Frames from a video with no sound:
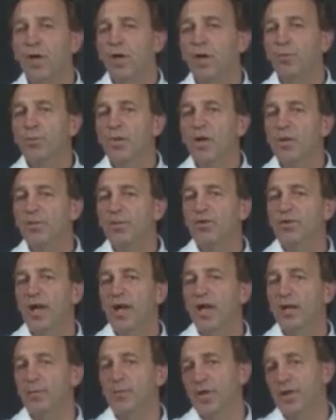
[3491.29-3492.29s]

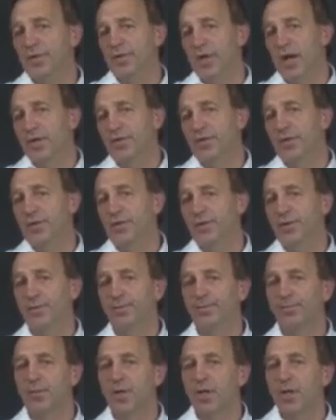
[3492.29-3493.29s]
Prepatellar bursitis,
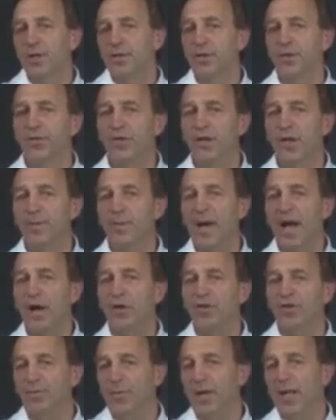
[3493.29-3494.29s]
the term
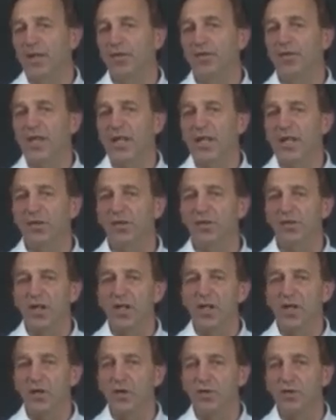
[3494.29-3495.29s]
housemaid's knee, is
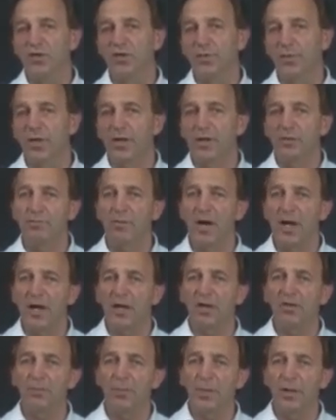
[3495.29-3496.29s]
still used, but in my
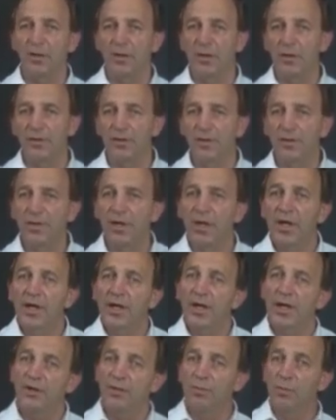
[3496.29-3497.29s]
experience
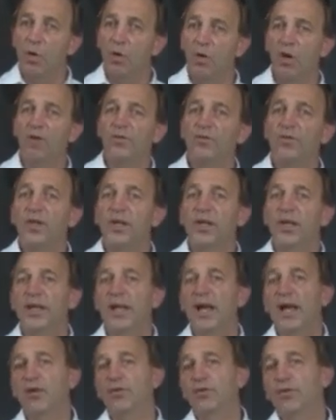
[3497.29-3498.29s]
it's more often
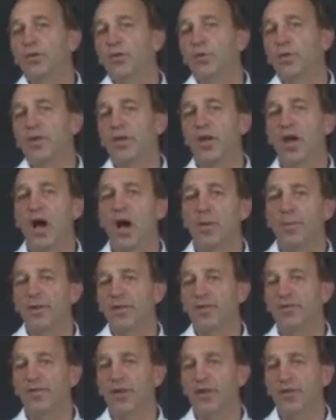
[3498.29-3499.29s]
encountered with
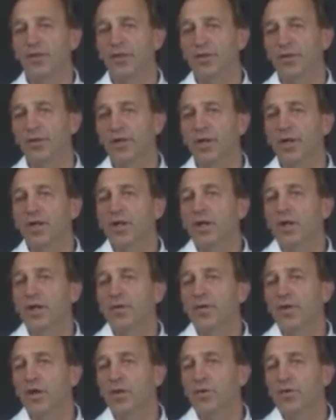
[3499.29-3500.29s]
carpet fitters
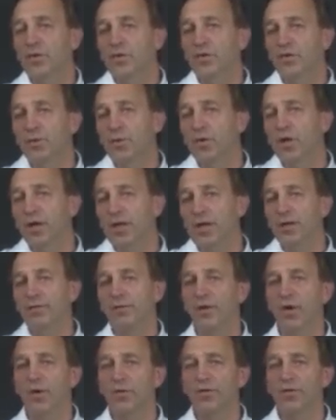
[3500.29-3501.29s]
and those whose work
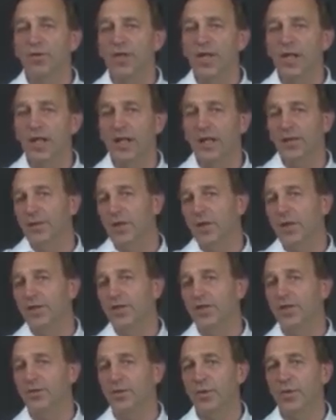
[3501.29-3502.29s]
involves kneeling than
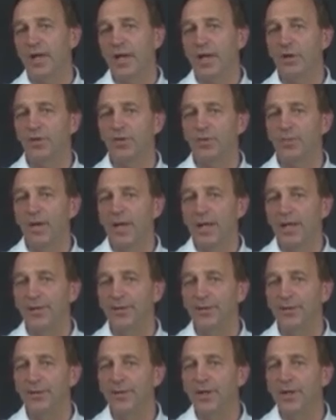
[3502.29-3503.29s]
it is with housemaids,